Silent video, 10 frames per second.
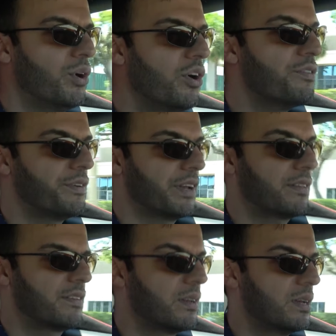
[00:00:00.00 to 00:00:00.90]

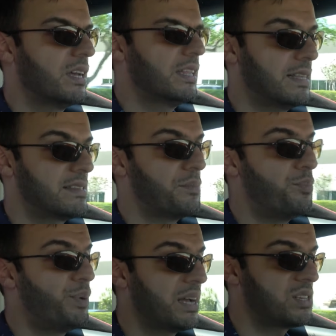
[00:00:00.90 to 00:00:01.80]
Perfect. That's the
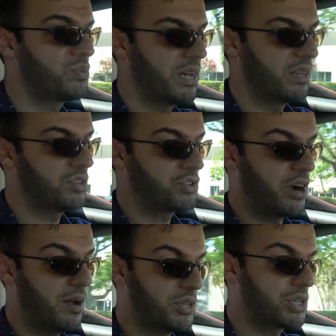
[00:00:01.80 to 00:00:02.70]
best way to
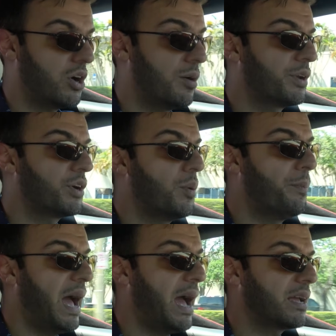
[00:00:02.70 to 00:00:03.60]
describe this car. I'm gonna go
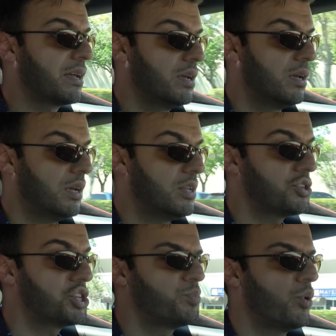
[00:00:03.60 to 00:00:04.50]
back
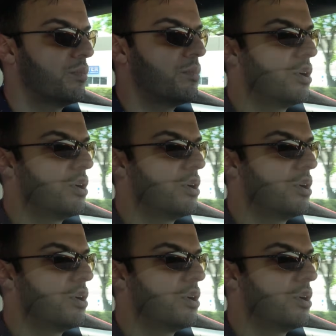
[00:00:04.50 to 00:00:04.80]
into sport